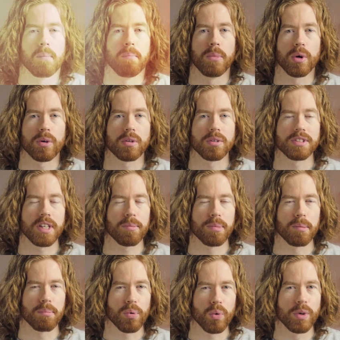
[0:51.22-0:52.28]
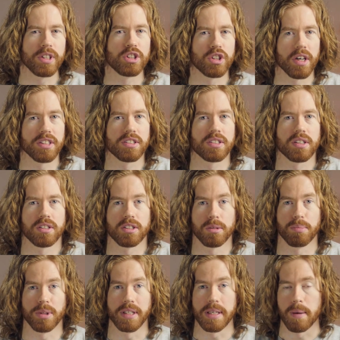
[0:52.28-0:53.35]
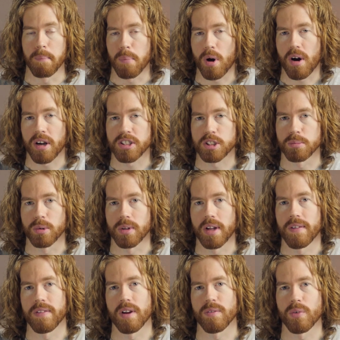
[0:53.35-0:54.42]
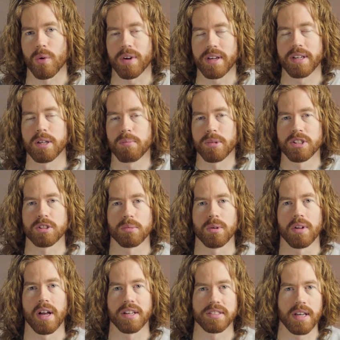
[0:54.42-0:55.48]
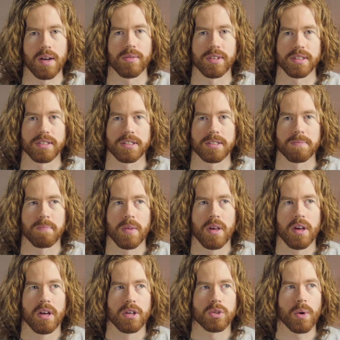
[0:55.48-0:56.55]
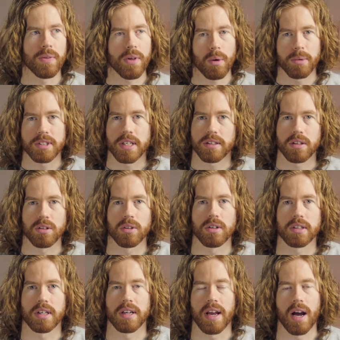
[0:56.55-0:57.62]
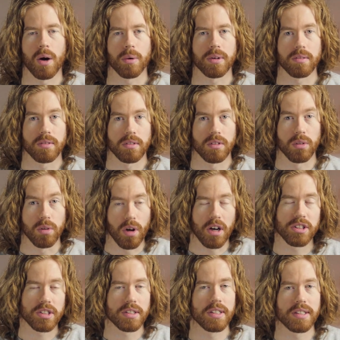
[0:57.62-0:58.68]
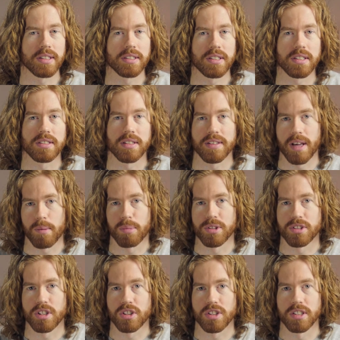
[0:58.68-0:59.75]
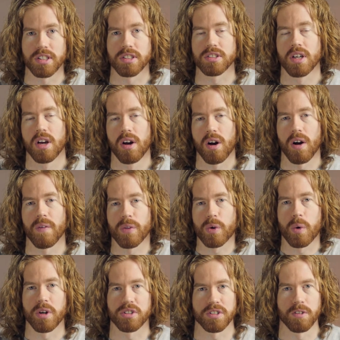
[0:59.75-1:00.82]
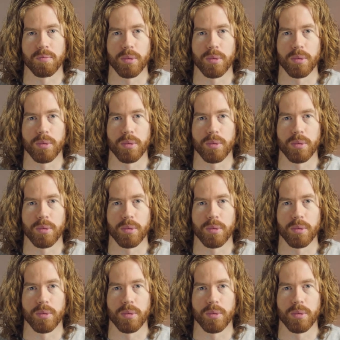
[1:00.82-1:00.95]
miracles have been prejudged to be impossible and therefore inadmissible as evidence. So I thought we'd take a look at how logically consistent that position is on the question of